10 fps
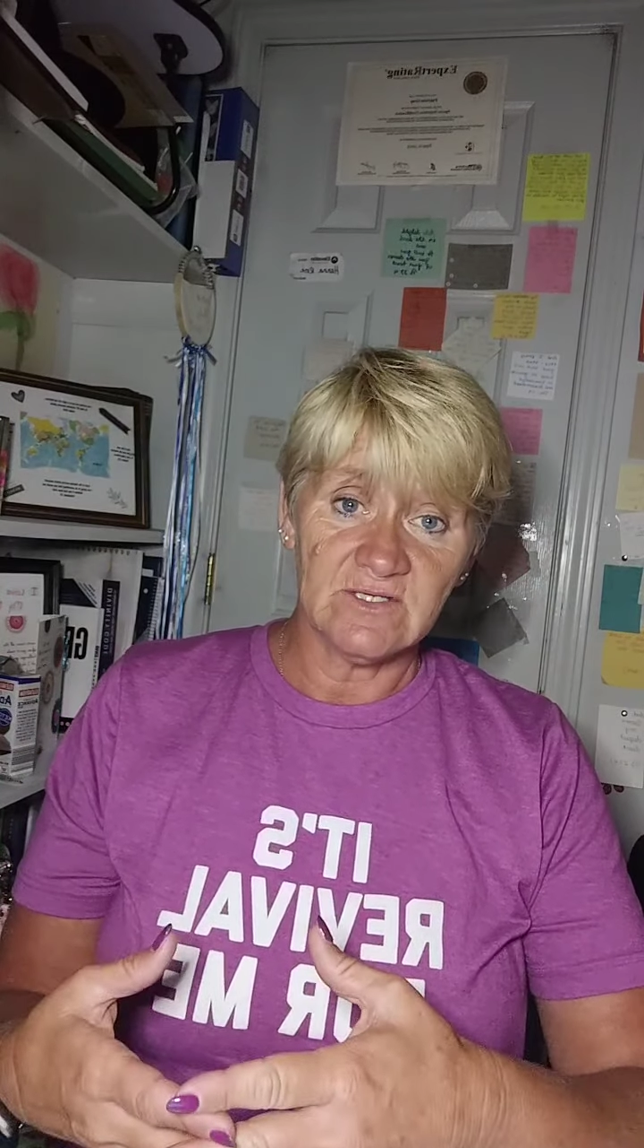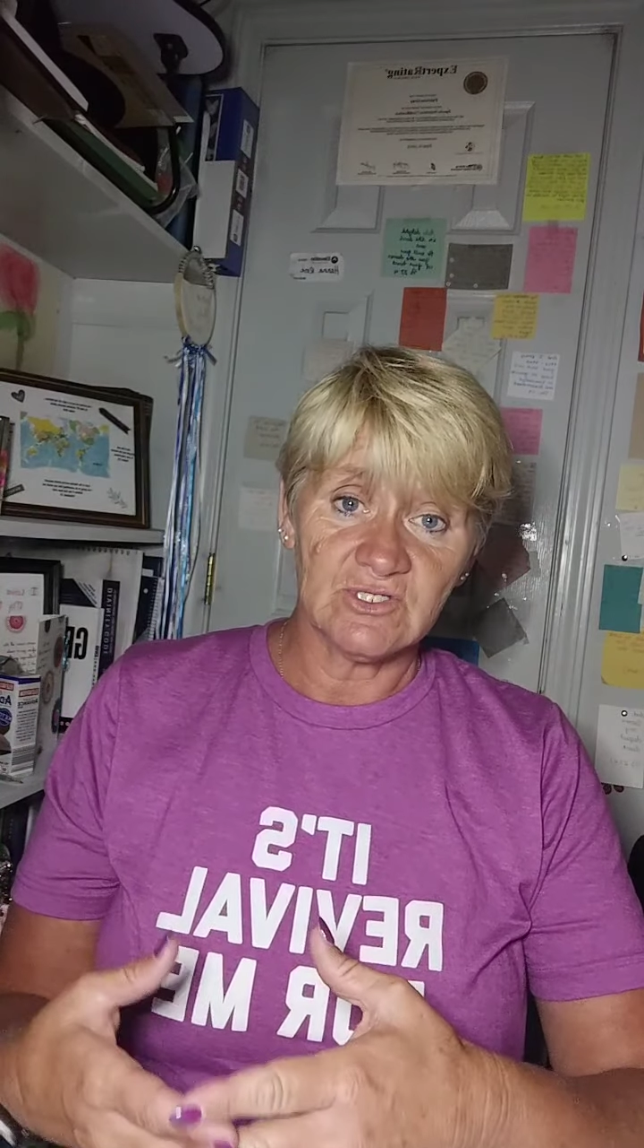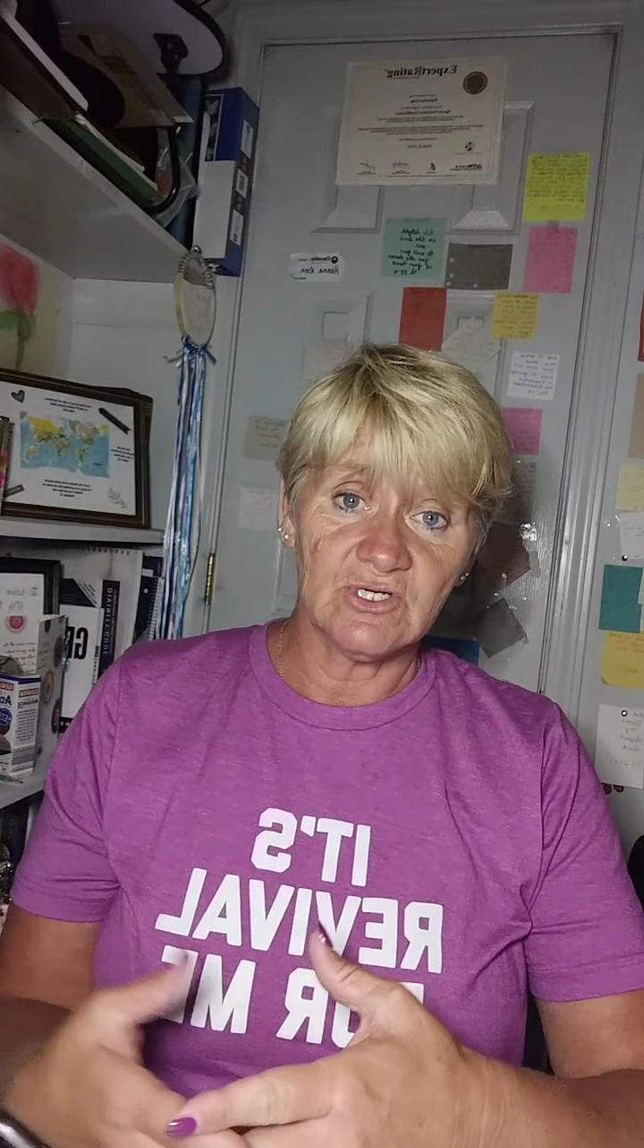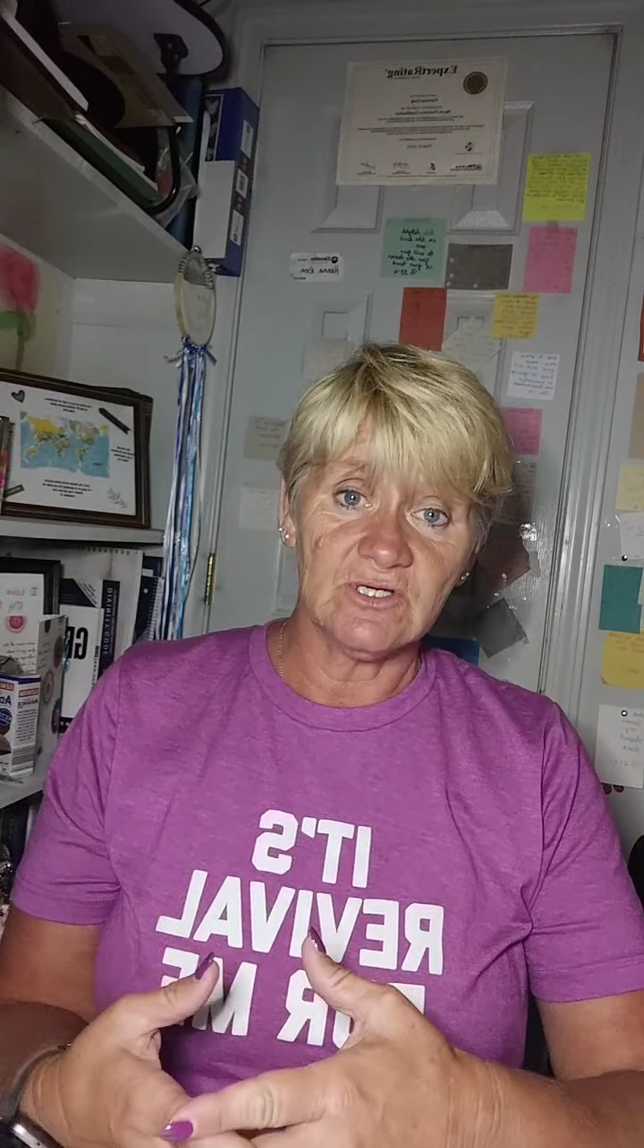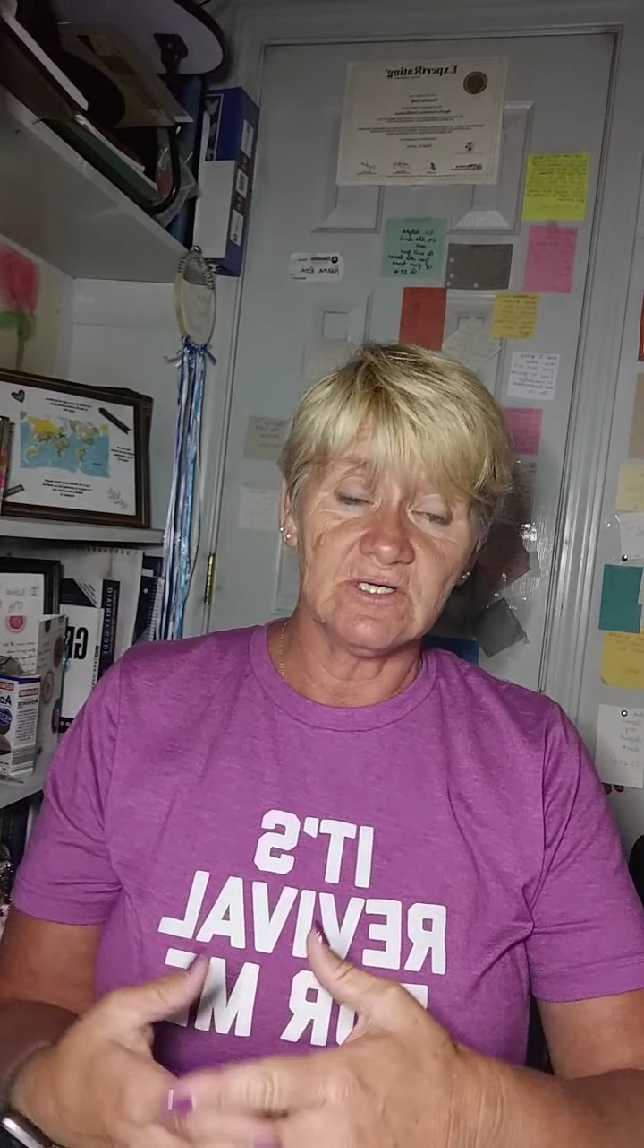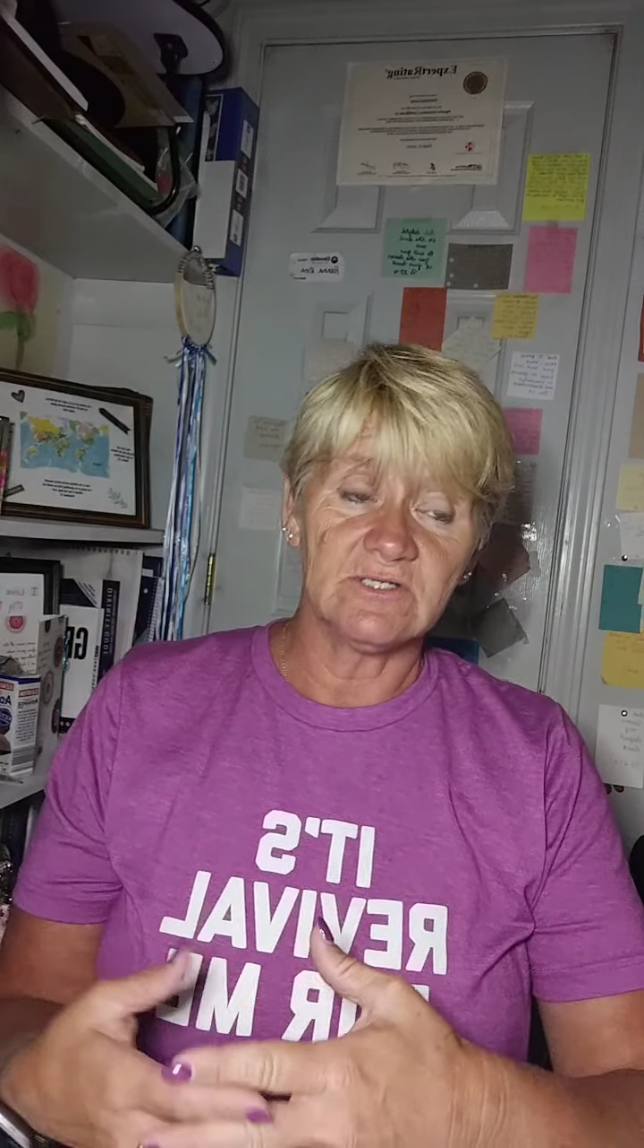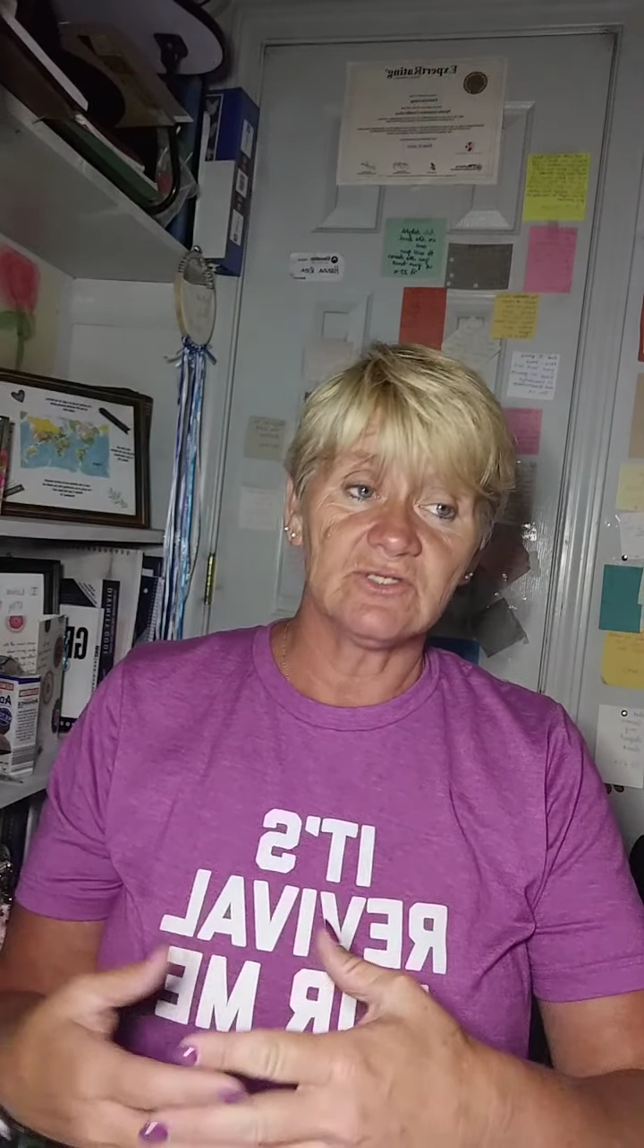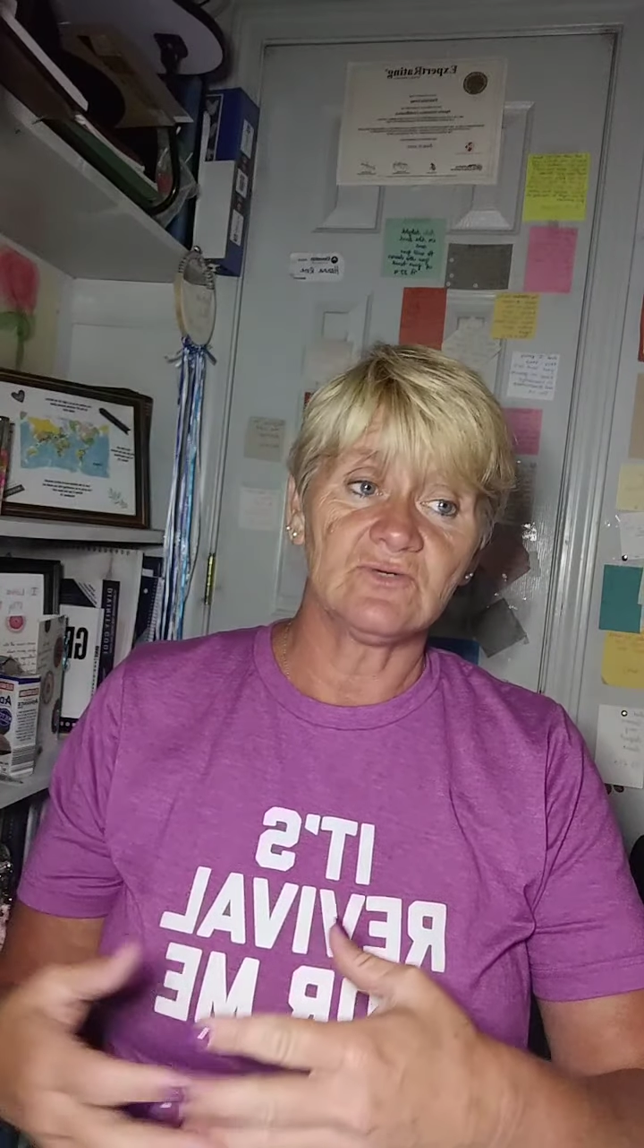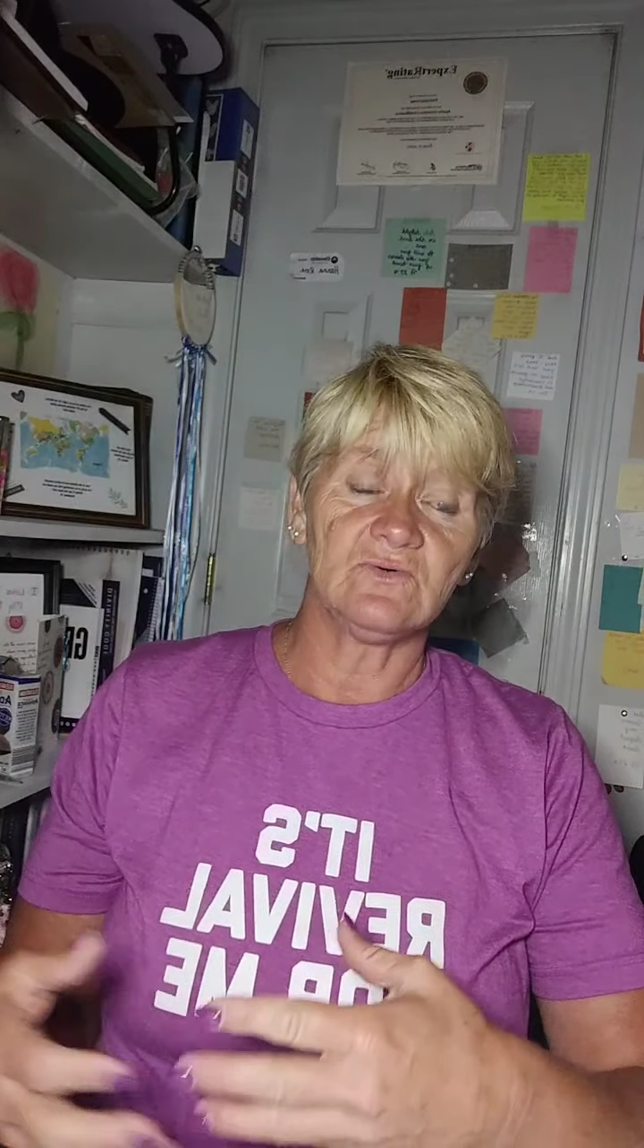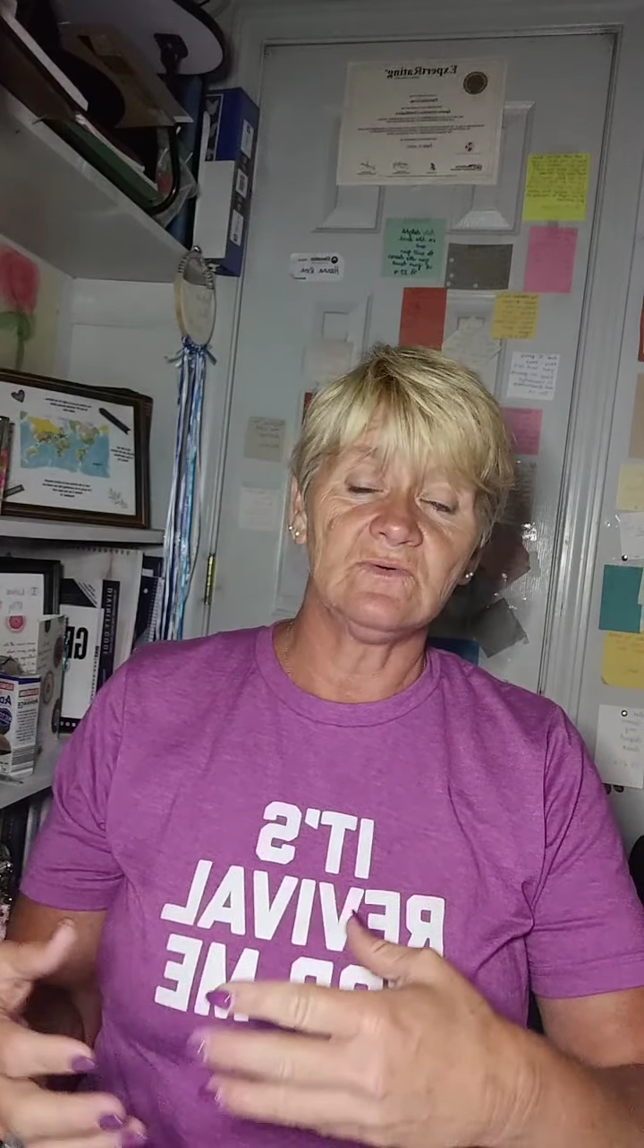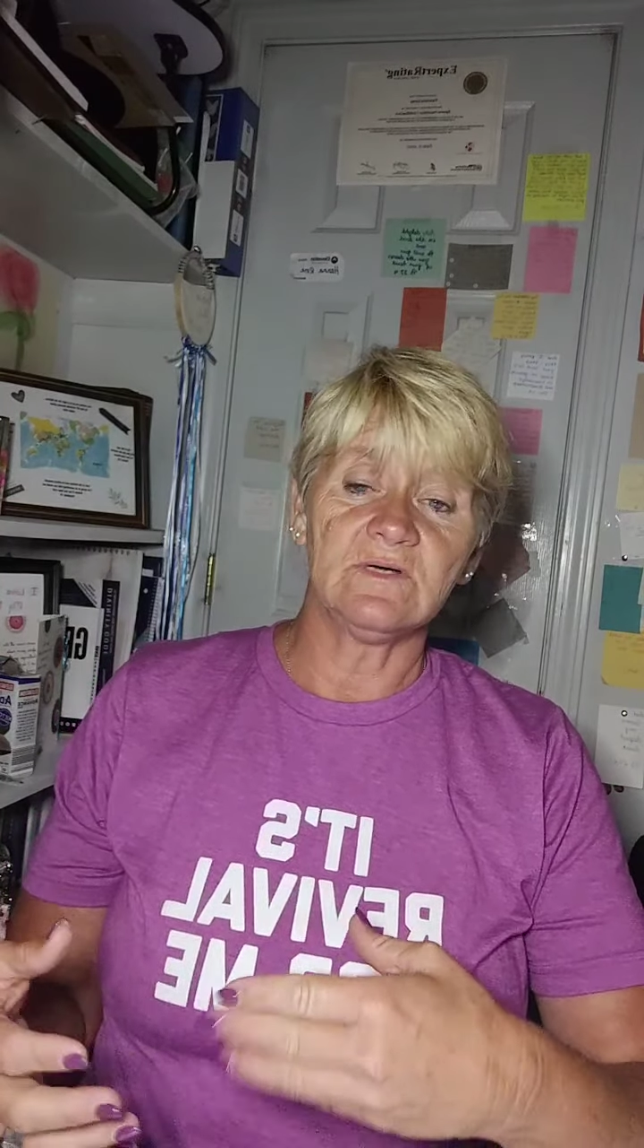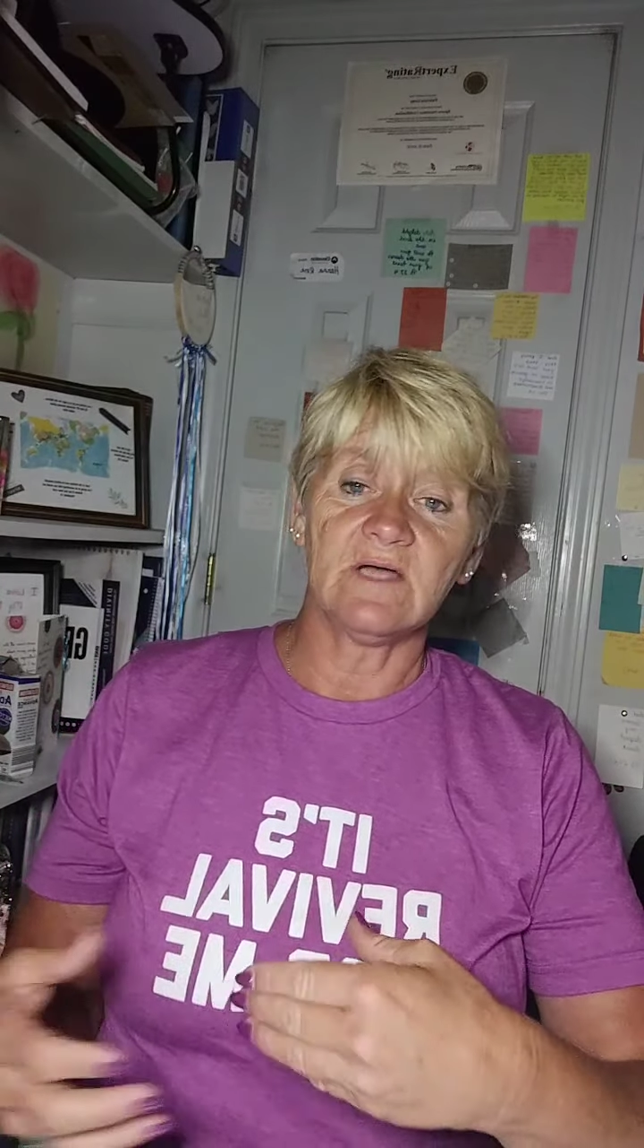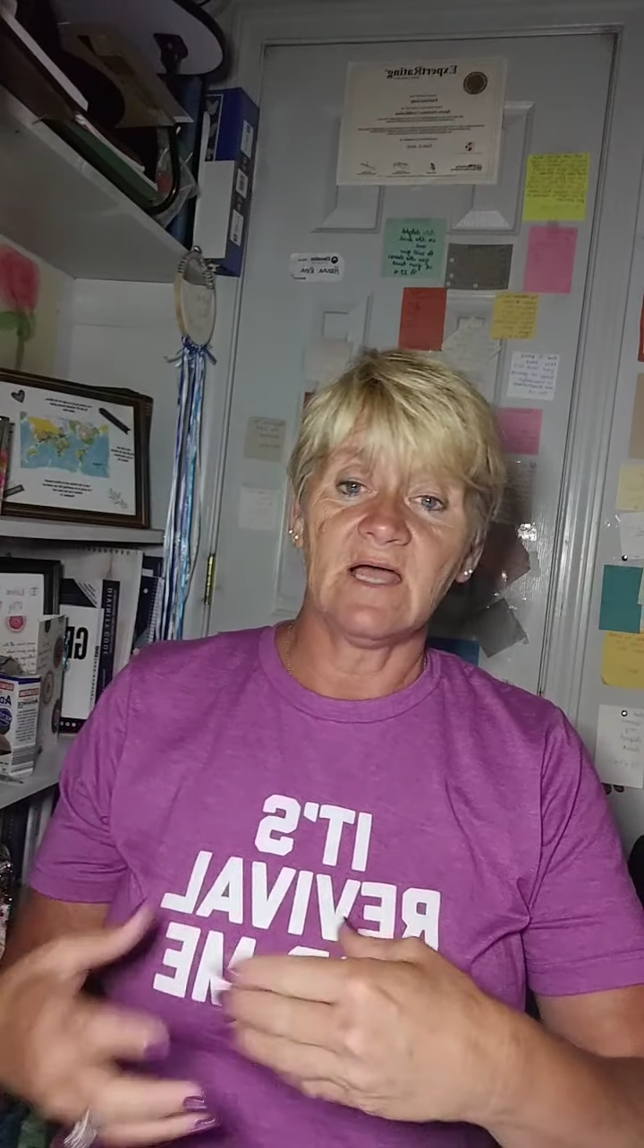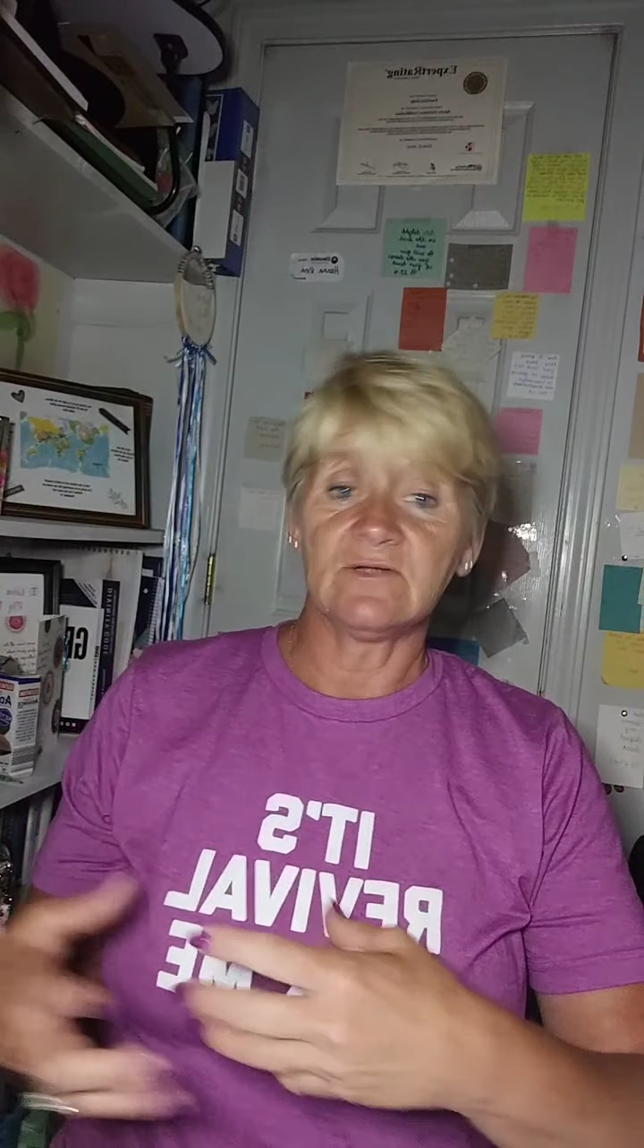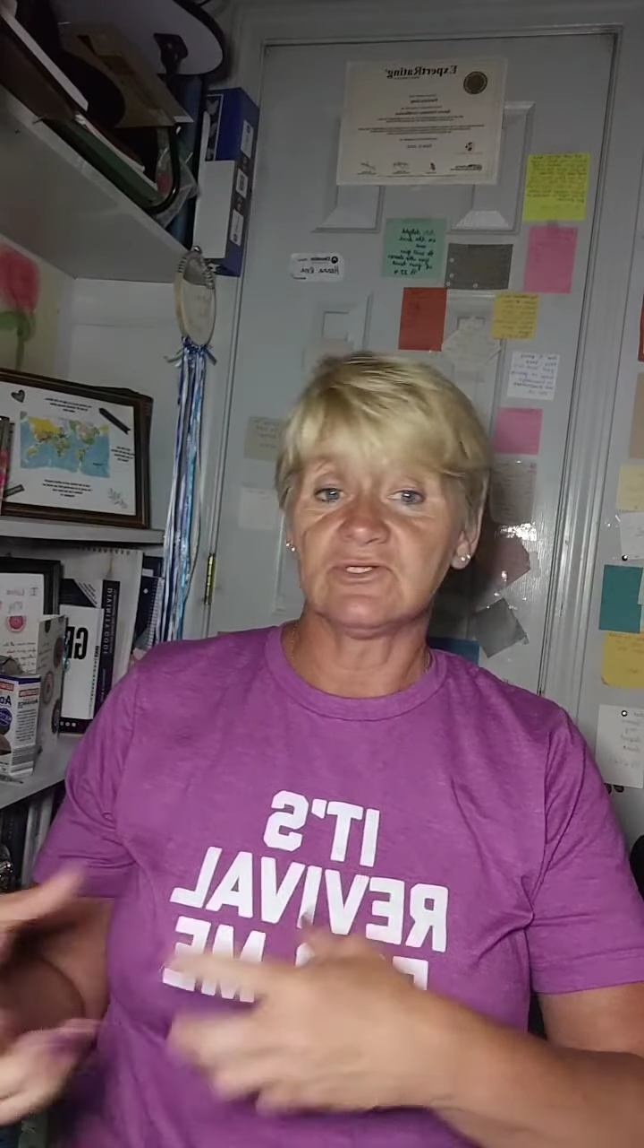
church or our